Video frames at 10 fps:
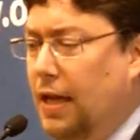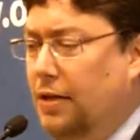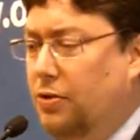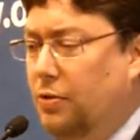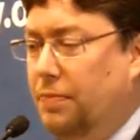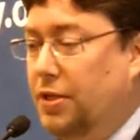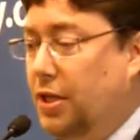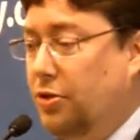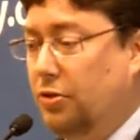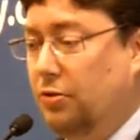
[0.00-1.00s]
and to
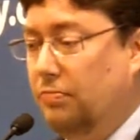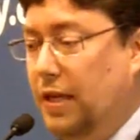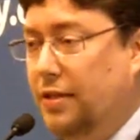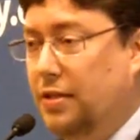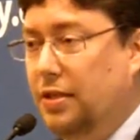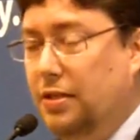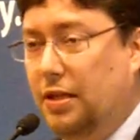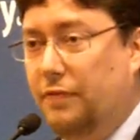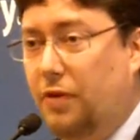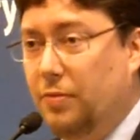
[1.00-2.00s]
potential
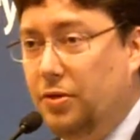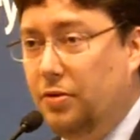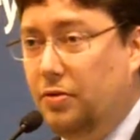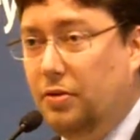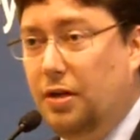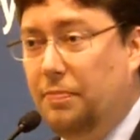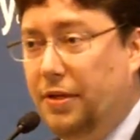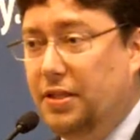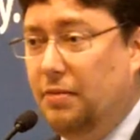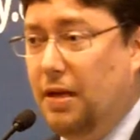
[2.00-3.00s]
entities like pharmaceutical
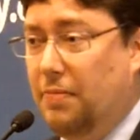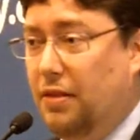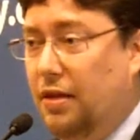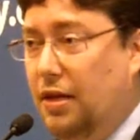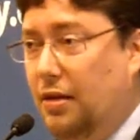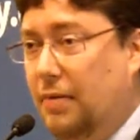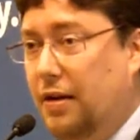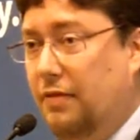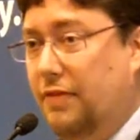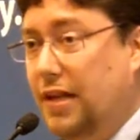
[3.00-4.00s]
companies that might be thinking
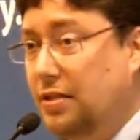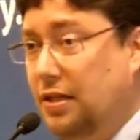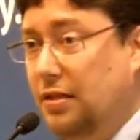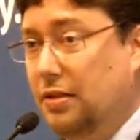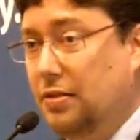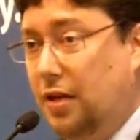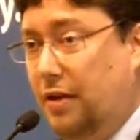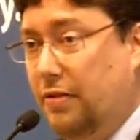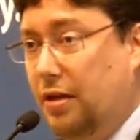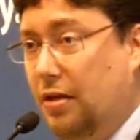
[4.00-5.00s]
about investing in this
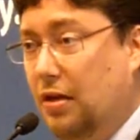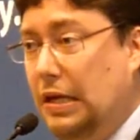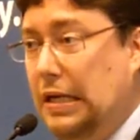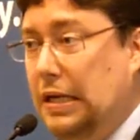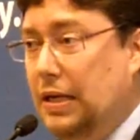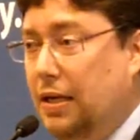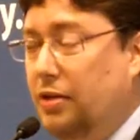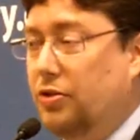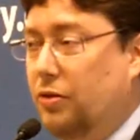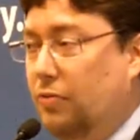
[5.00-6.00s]
kind of thing,
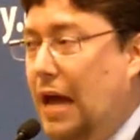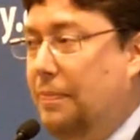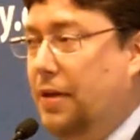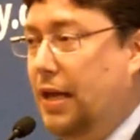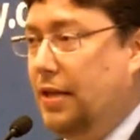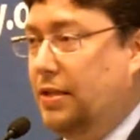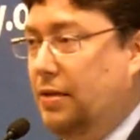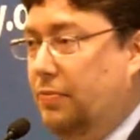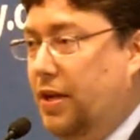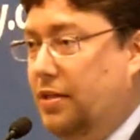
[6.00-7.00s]
is a rapid
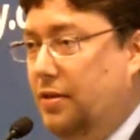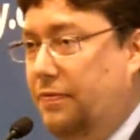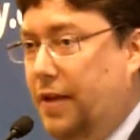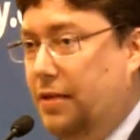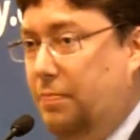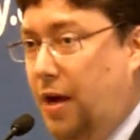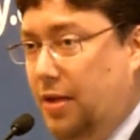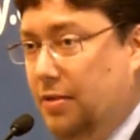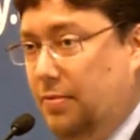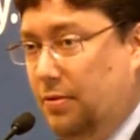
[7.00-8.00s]
antidepressant effect
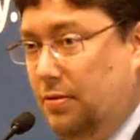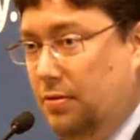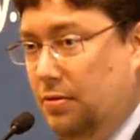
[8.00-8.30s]
possible?